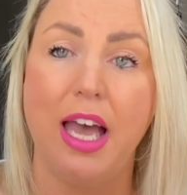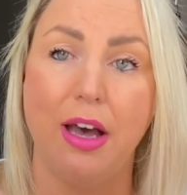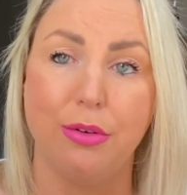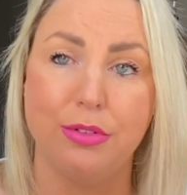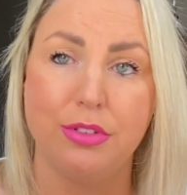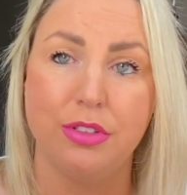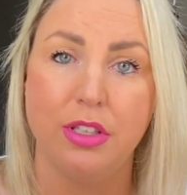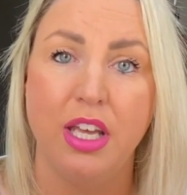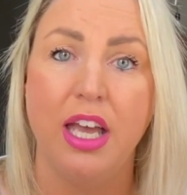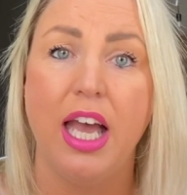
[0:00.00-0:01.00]
out.
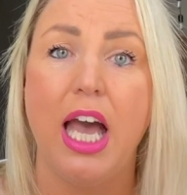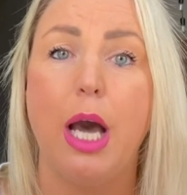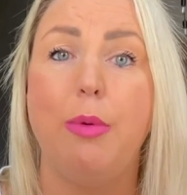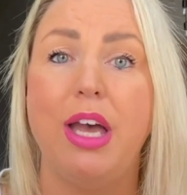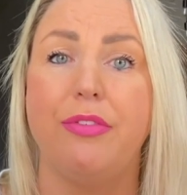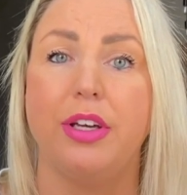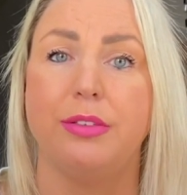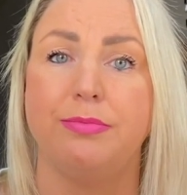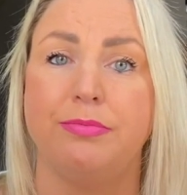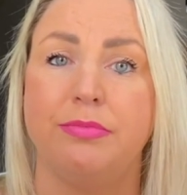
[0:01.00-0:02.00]
However,